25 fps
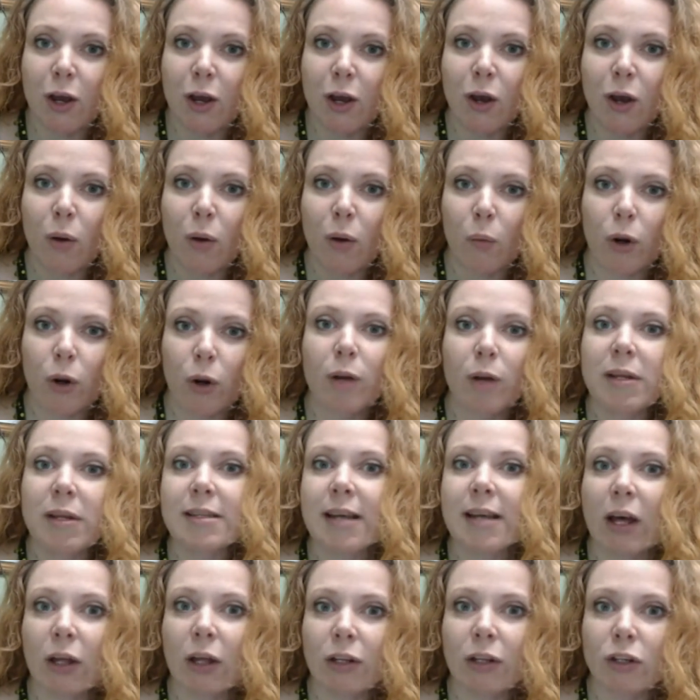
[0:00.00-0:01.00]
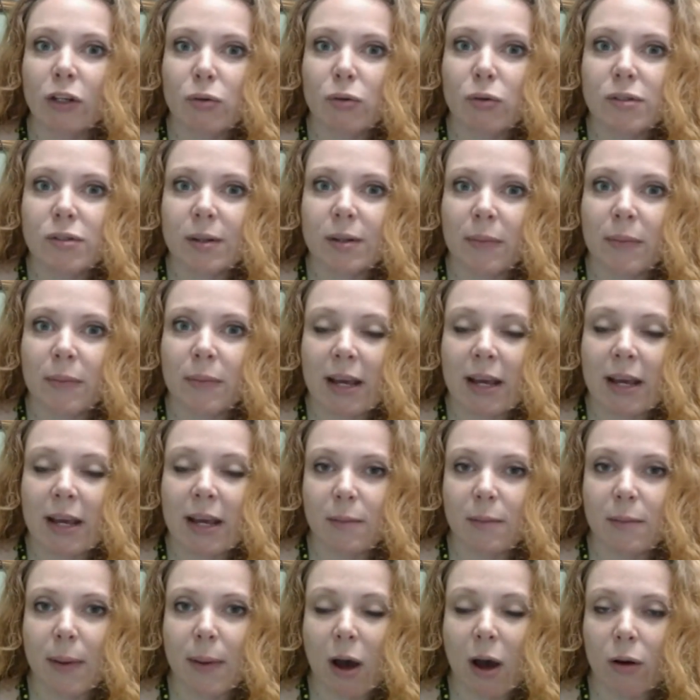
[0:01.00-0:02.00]
We're going to be telling you some things
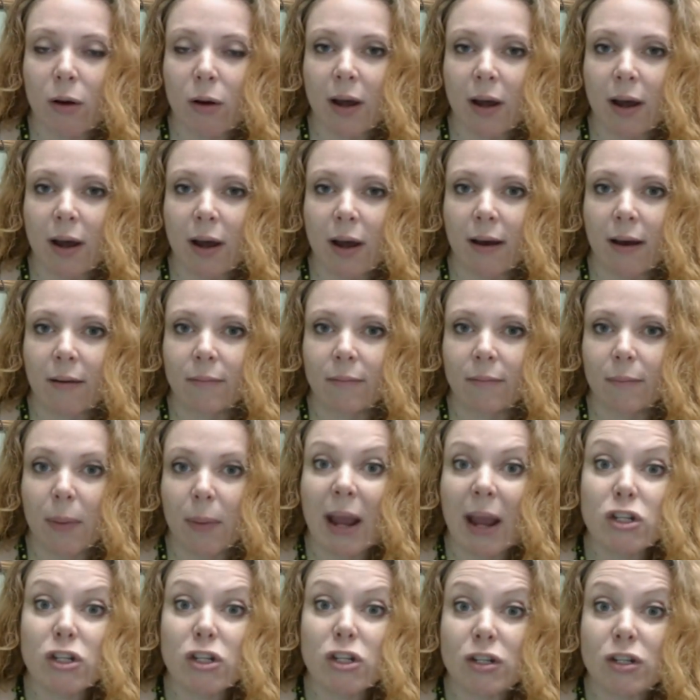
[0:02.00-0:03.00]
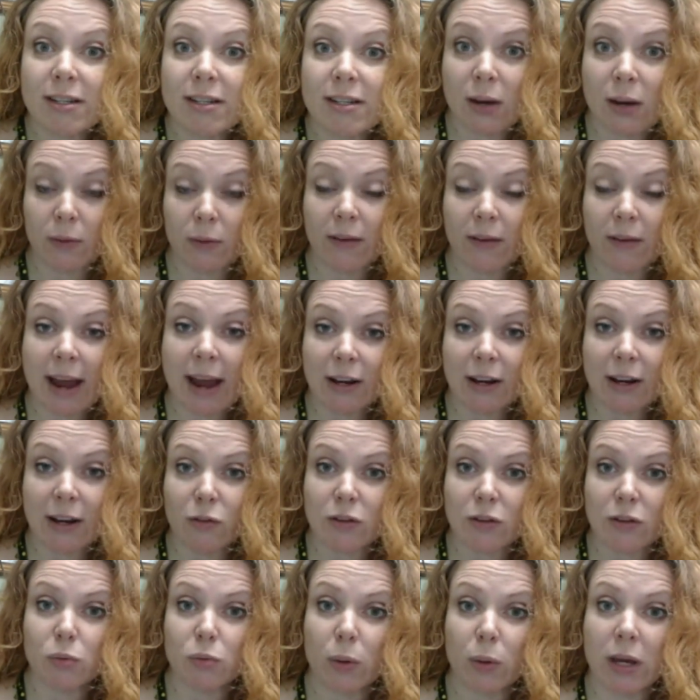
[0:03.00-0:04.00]
about patients that we've had here
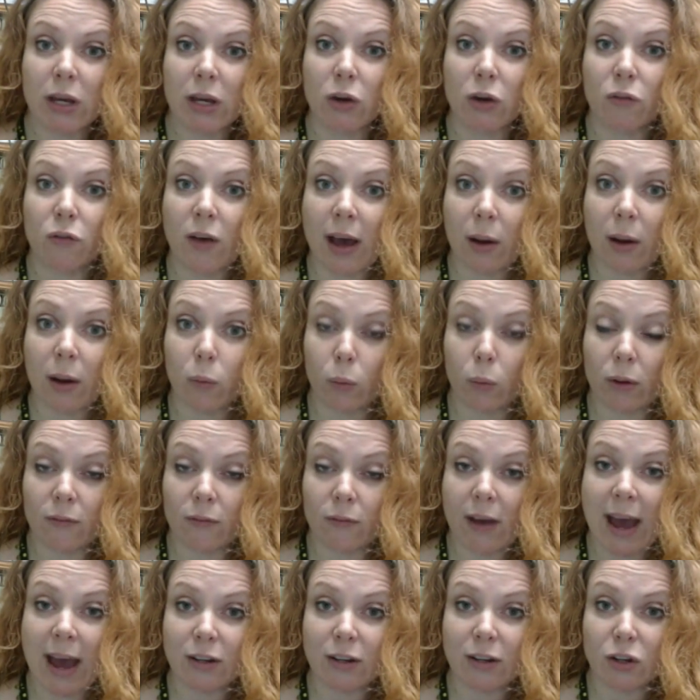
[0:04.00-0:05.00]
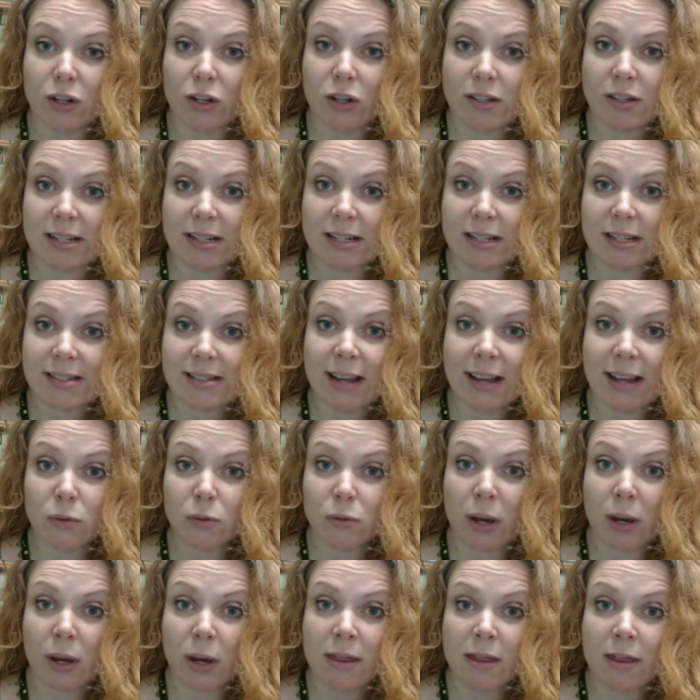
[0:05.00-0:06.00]
this week who we've had good success
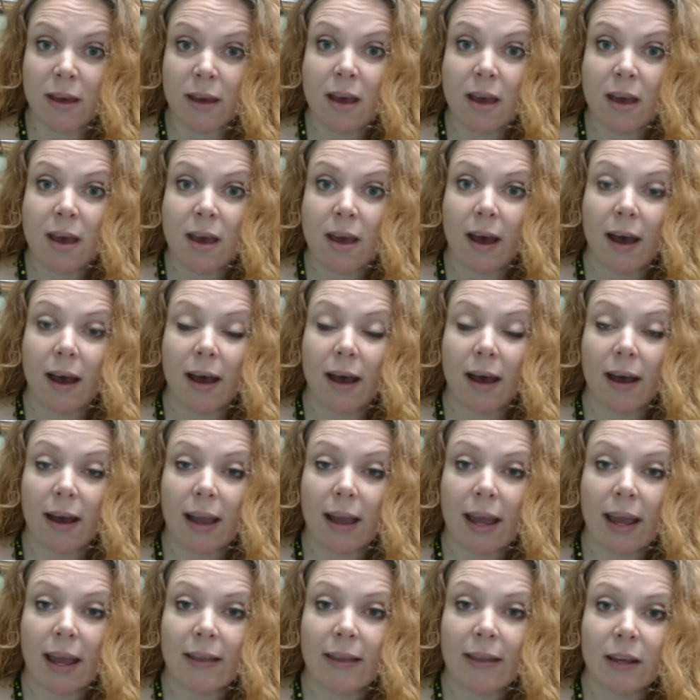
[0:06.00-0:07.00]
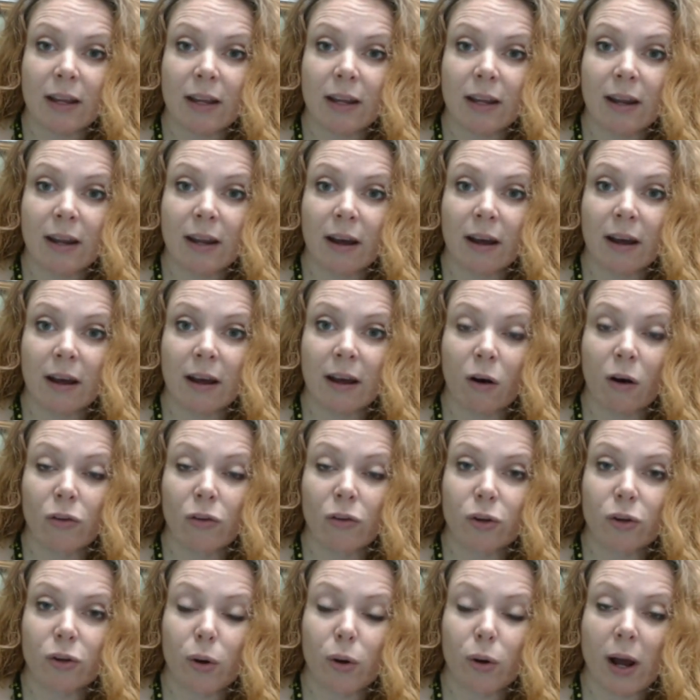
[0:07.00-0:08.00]
with. And then
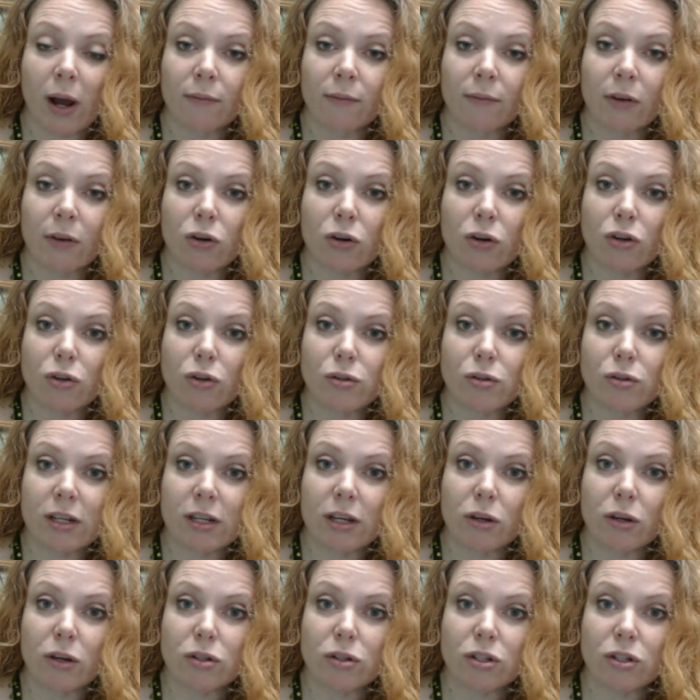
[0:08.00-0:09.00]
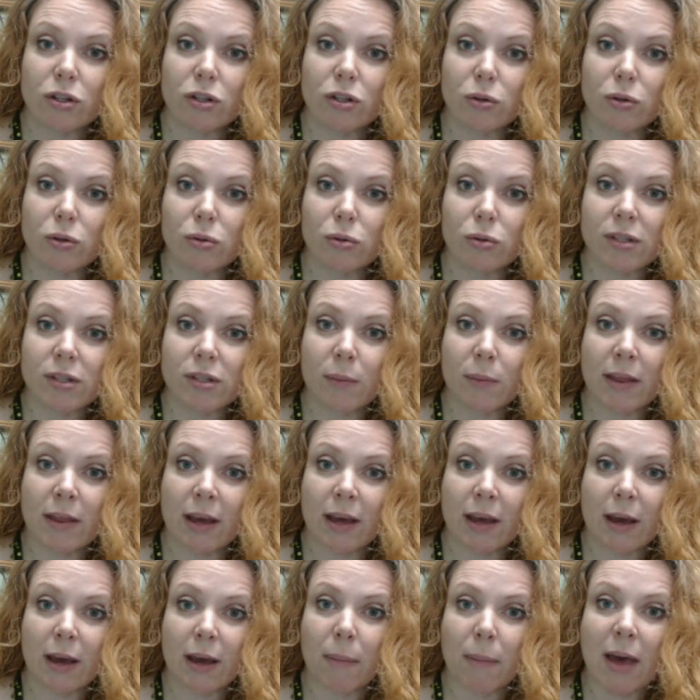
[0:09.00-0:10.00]
also kind of introducing you to some of
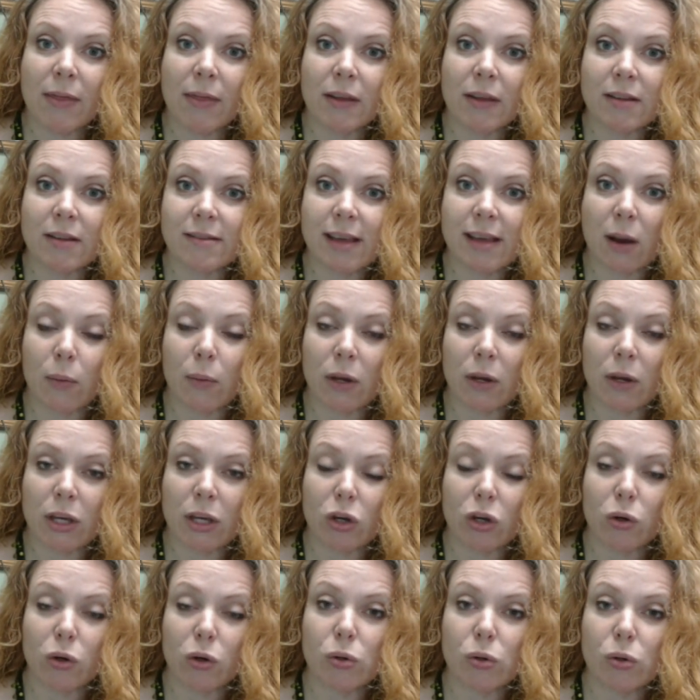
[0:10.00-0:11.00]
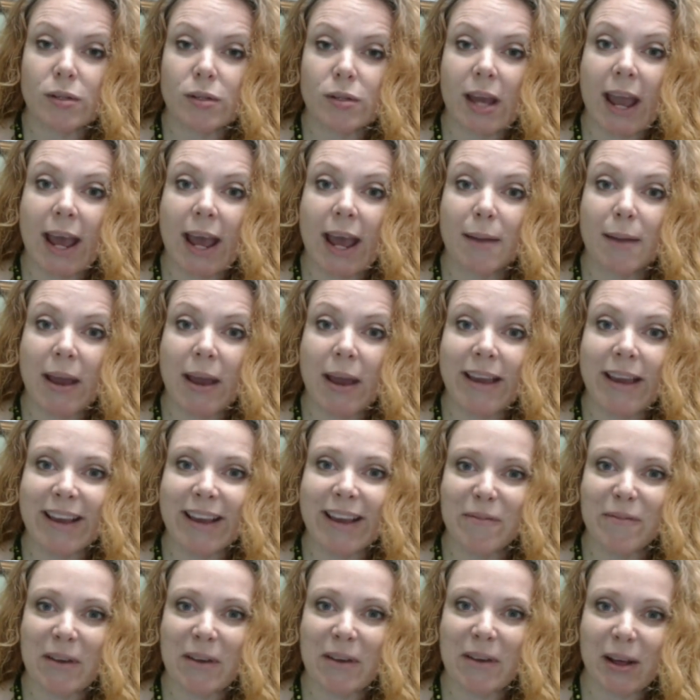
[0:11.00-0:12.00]
the methods that we use and
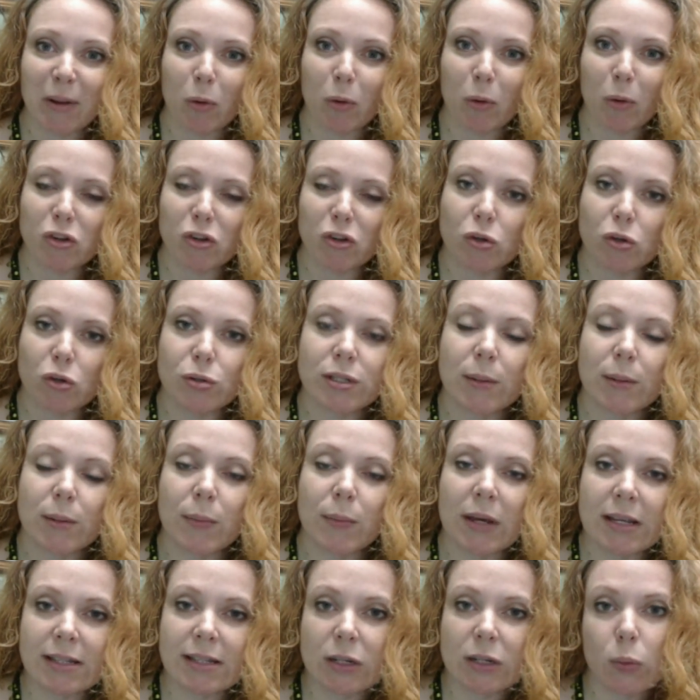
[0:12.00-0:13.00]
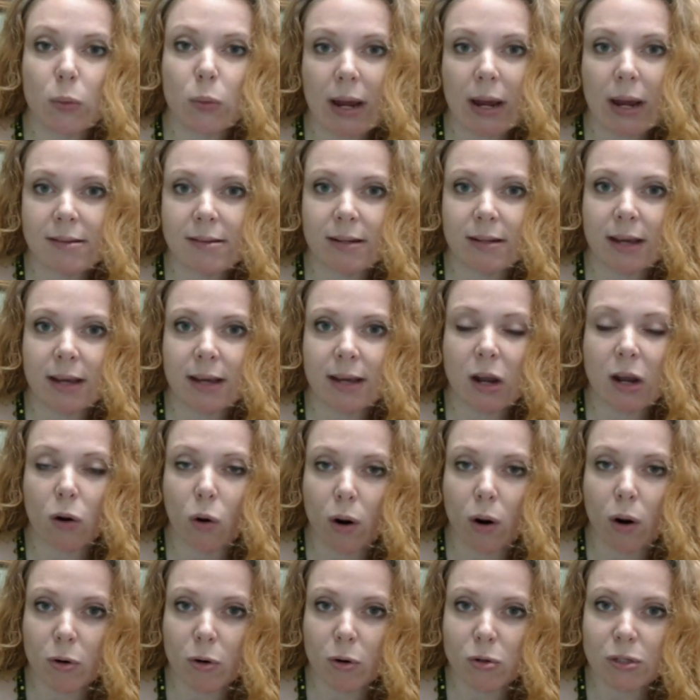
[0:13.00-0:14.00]
making available to you some easy ways to get your
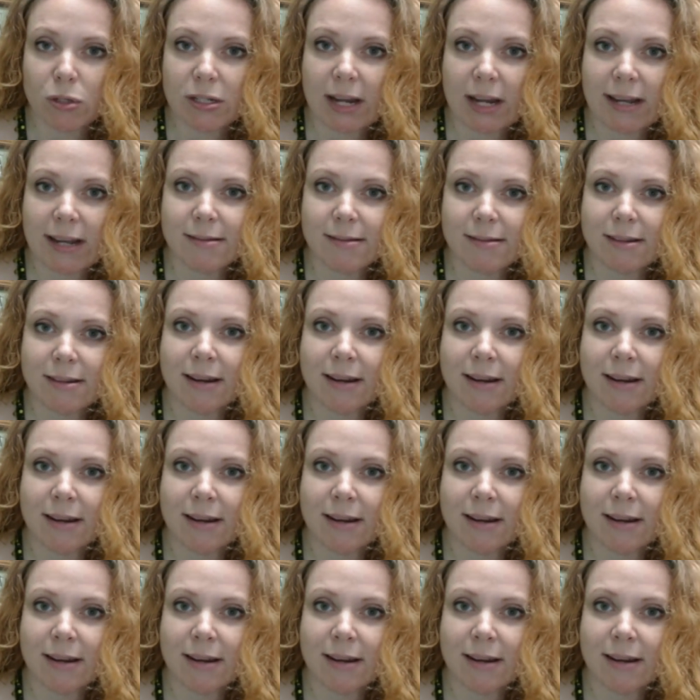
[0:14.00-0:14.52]
hormones tested.